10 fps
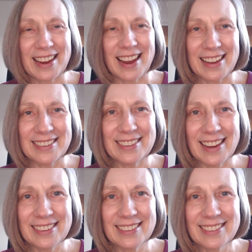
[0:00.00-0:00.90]

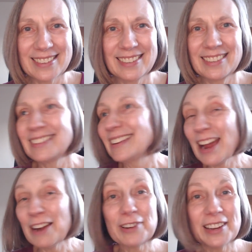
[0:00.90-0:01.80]
content
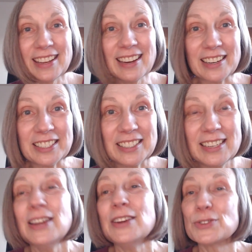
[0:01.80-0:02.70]
every year.
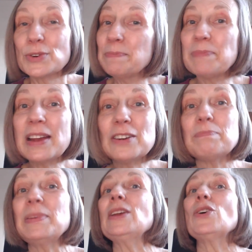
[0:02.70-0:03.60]
So it better
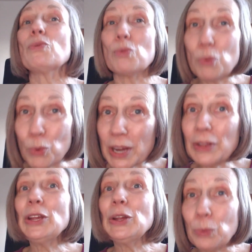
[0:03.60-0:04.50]
be
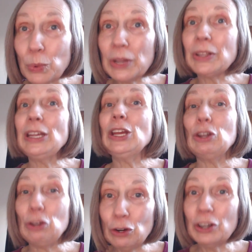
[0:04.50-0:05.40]
really, really
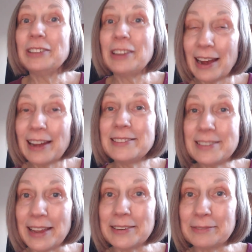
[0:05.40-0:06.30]
good
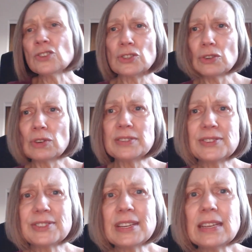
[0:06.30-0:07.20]
content. So you can
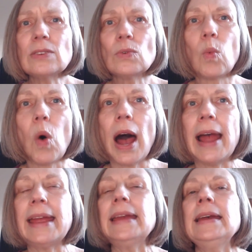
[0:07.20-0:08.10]
see
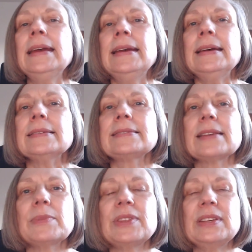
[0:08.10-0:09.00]
why
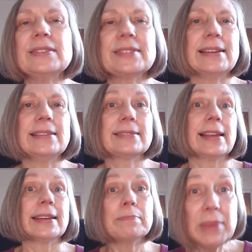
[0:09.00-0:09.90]
some of these sites
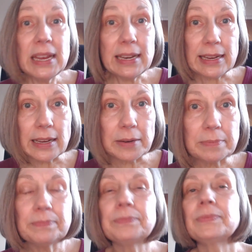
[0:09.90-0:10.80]
like Medium